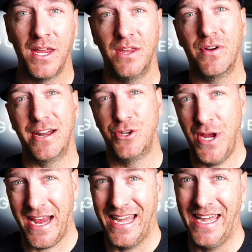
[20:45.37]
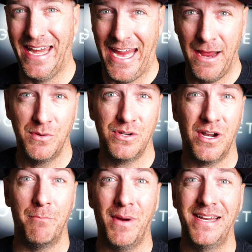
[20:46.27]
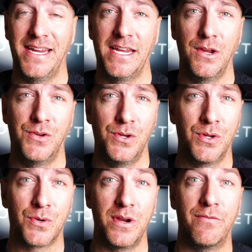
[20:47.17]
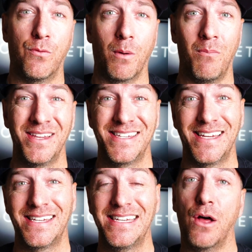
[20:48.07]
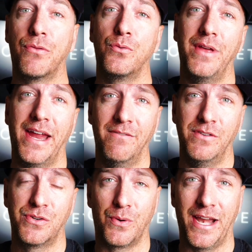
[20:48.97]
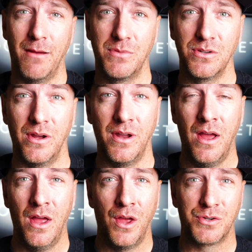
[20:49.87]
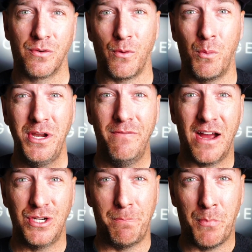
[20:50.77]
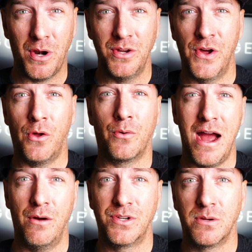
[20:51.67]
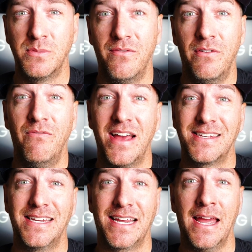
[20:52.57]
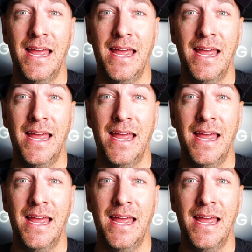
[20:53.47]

You've got to check it into Amazon. It might take you 2, 3, 4 months to sell through that inventory in Amazon. So from when you've actually put $1 out in terms of investing